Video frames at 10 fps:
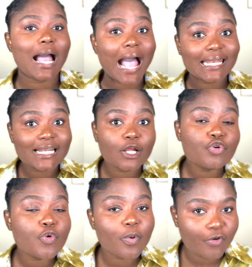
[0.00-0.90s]
Another
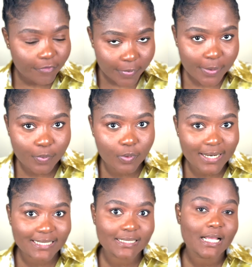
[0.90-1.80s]
group of people
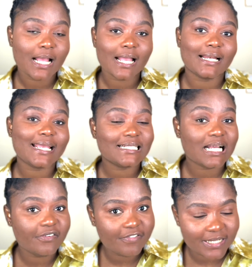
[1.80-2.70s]
that can get
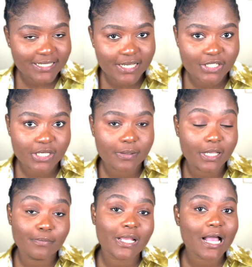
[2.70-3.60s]
advantage
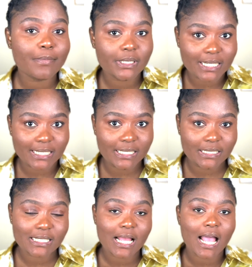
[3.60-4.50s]
in becoming nannies
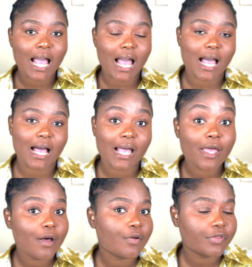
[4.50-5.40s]
are
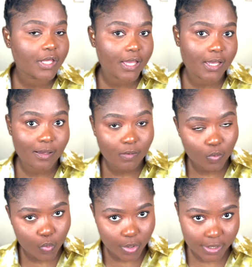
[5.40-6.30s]
healthcare
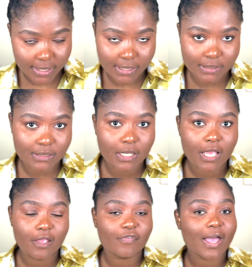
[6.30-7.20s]
workers.
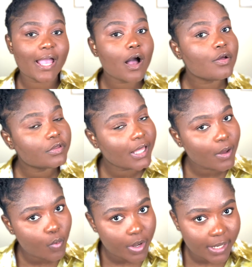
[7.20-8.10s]
If you're a healthcare
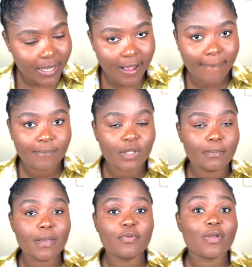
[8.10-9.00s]
worker,
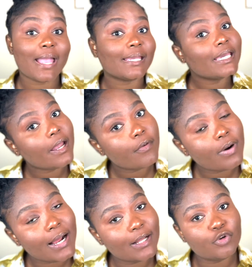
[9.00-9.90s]
maybe you are a
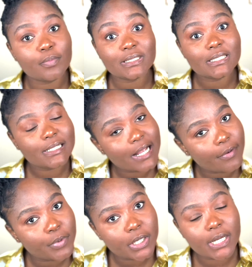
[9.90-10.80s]
carer,
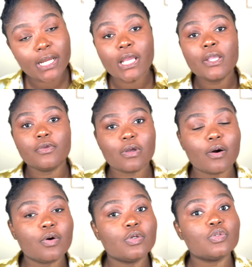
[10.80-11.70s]
domiciliary, you are
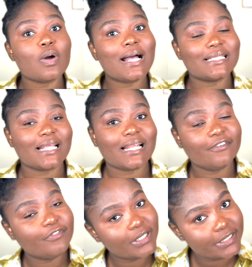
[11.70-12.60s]
also at an
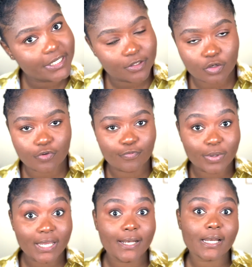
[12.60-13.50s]
advantage of
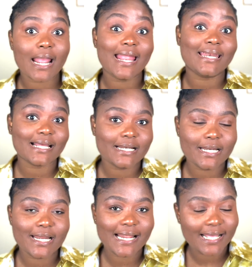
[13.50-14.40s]
being a
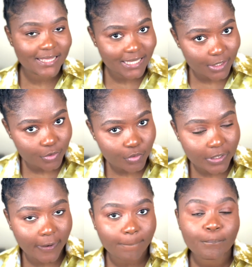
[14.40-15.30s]
nanny in the UK.